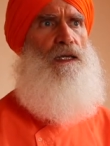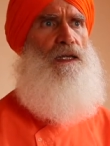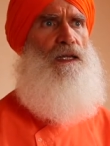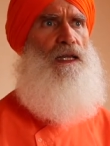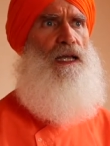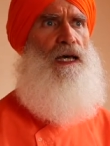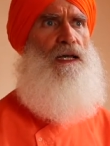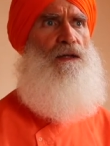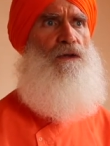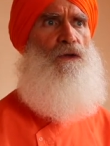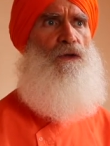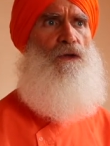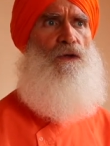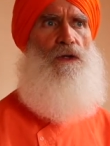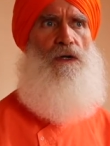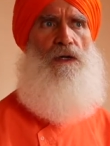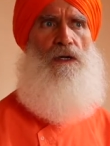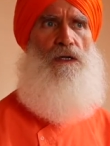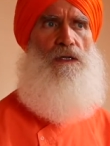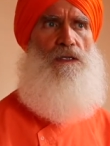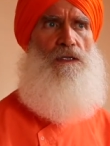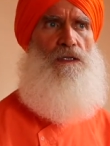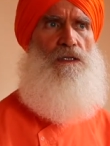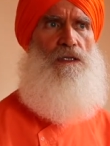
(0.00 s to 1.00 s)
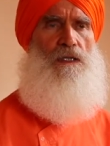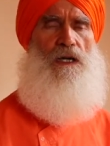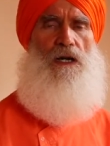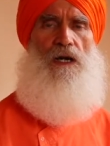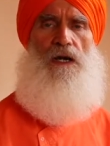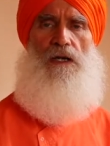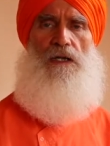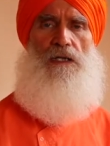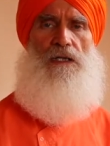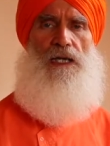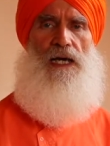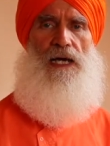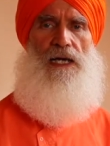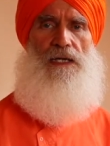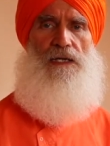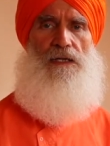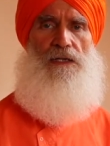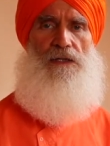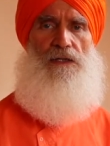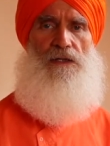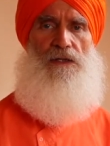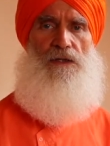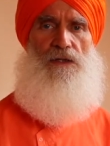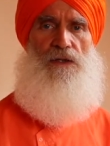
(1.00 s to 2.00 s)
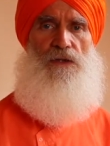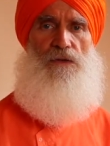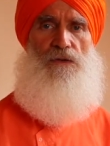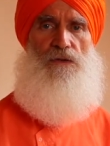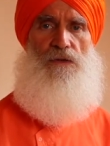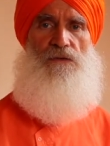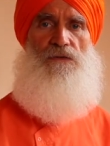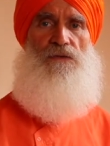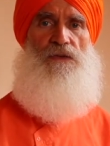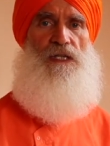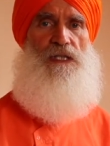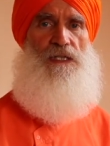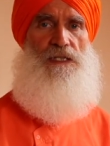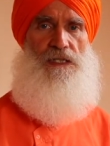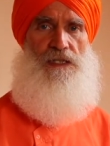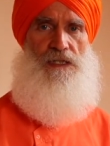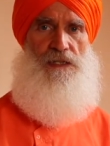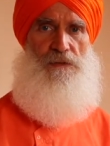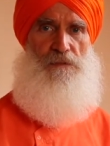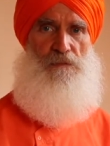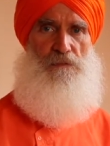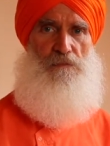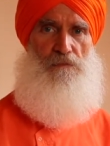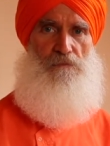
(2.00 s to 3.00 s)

that thoughts are like graffiti.